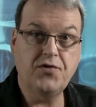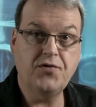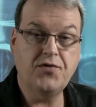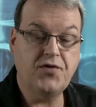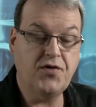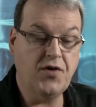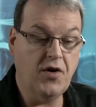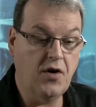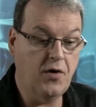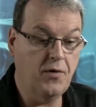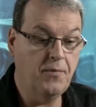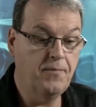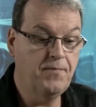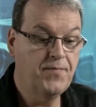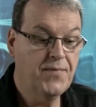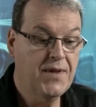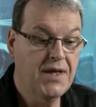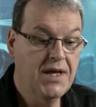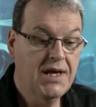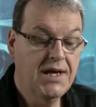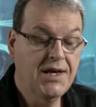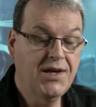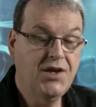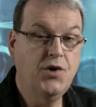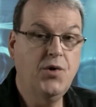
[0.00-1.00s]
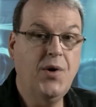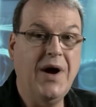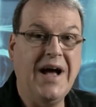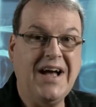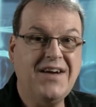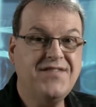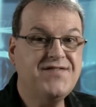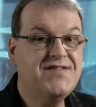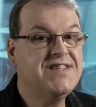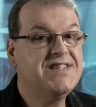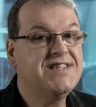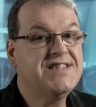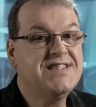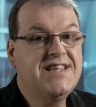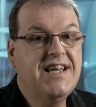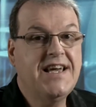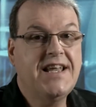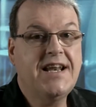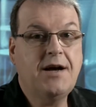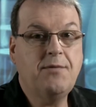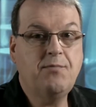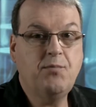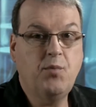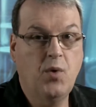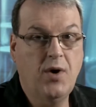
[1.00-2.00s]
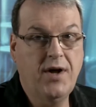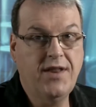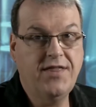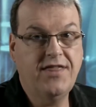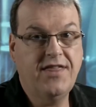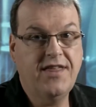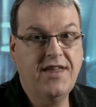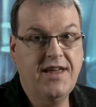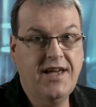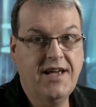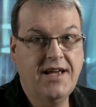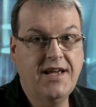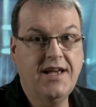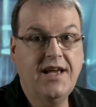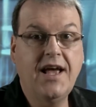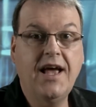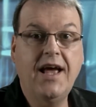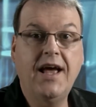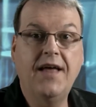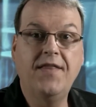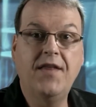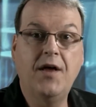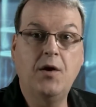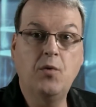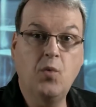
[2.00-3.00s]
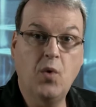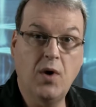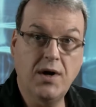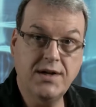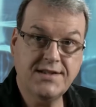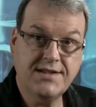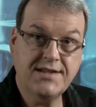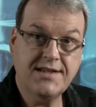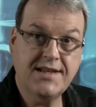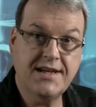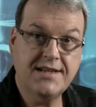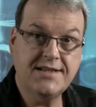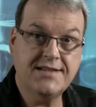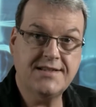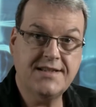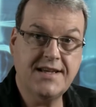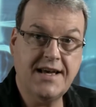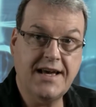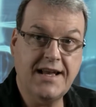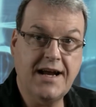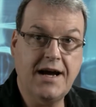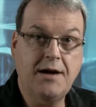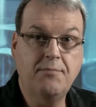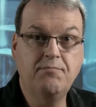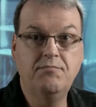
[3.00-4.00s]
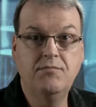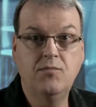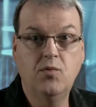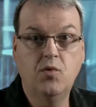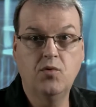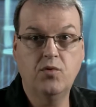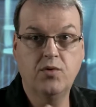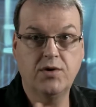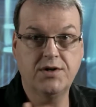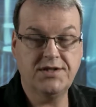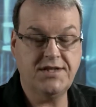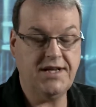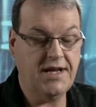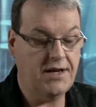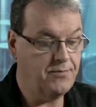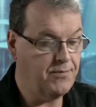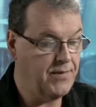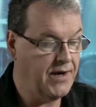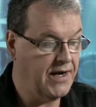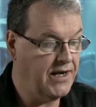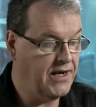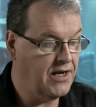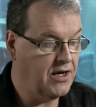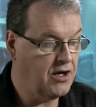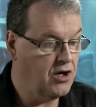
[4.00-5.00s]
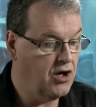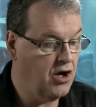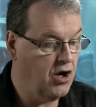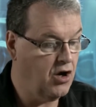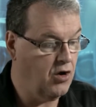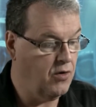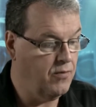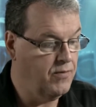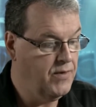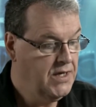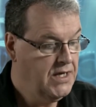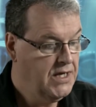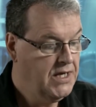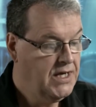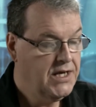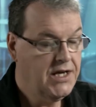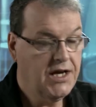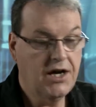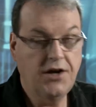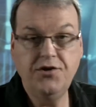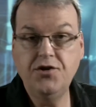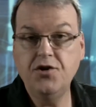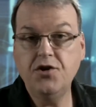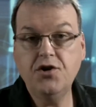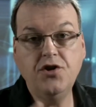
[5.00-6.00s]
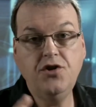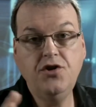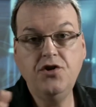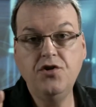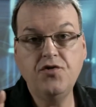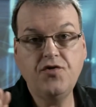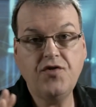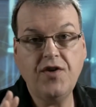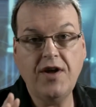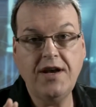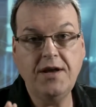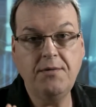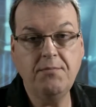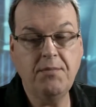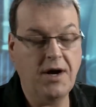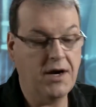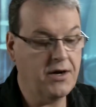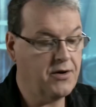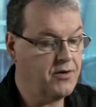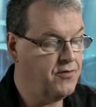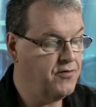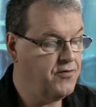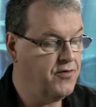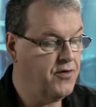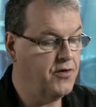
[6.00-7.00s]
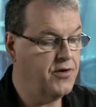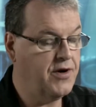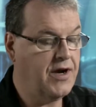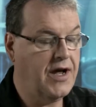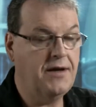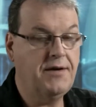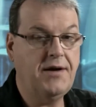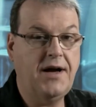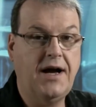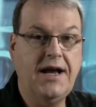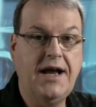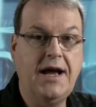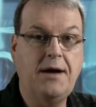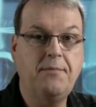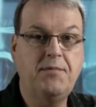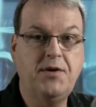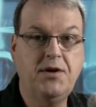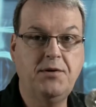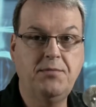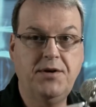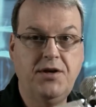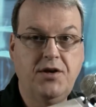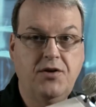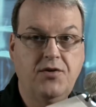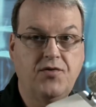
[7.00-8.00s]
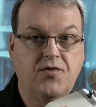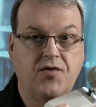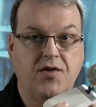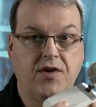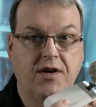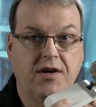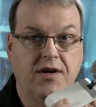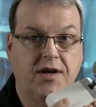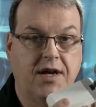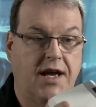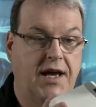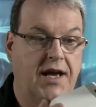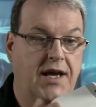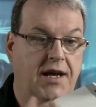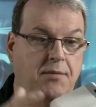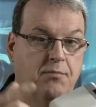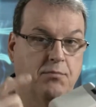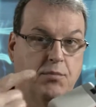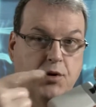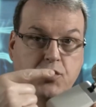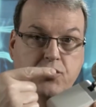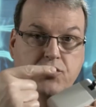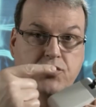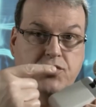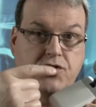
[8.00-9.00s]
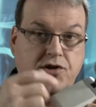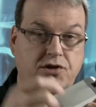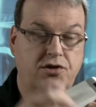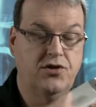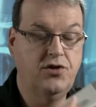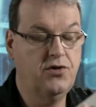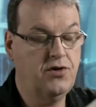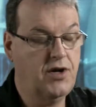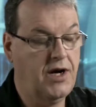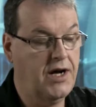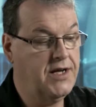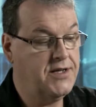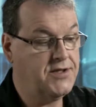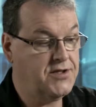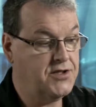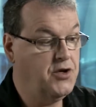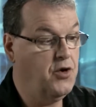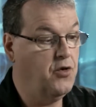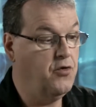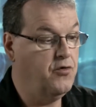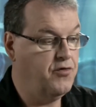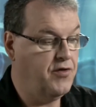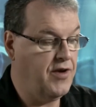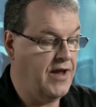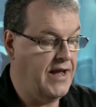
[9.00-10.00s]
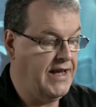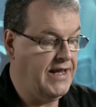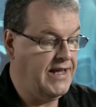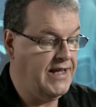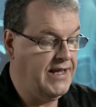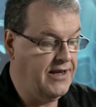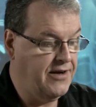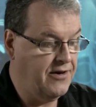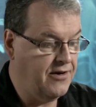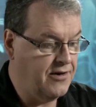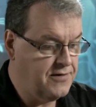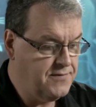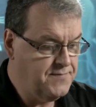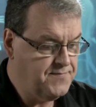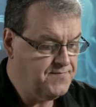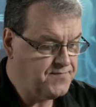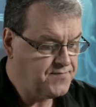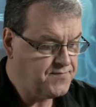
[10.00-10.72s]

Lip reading: So you have to set up one thing, and then once that's set up, we're set ready to go. Now you can use any microphone. I happen to be using a blue snowflake here.